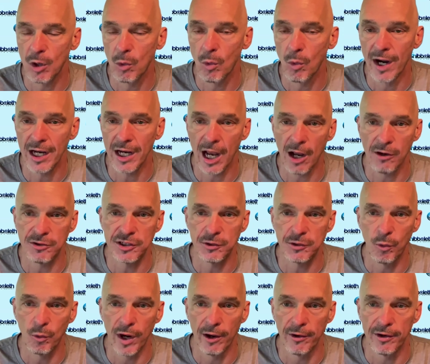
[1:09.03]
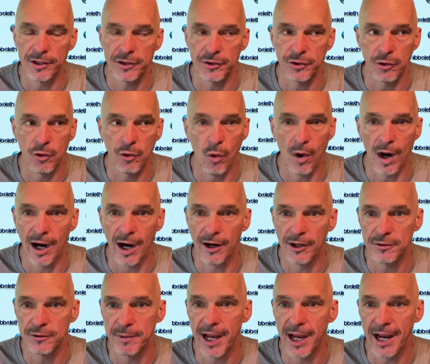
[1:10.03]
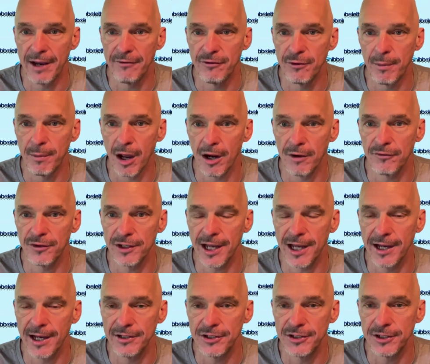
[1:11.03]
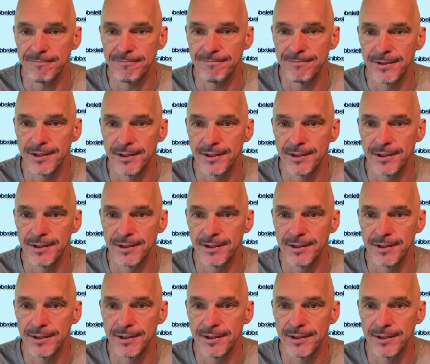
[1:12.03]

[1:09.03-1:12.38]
weight loss and wellness requires behavior modification.